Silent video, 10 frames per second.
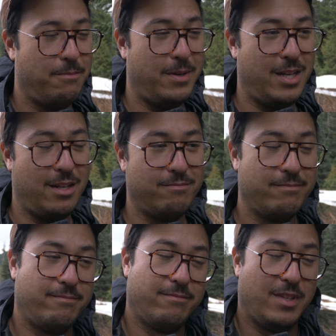But
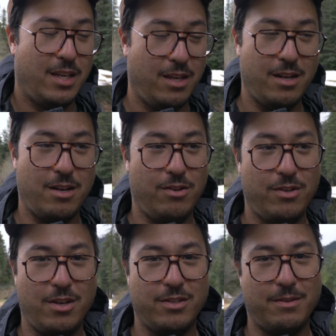you know, who
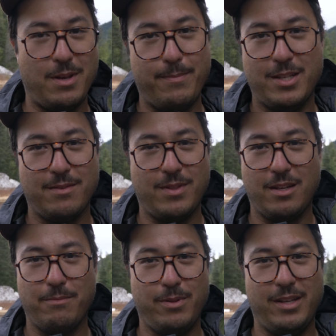knows, it might be something
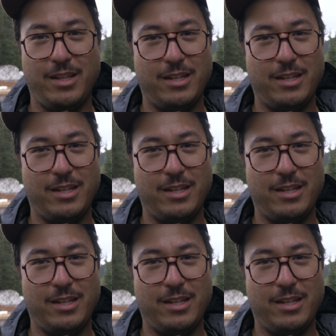completely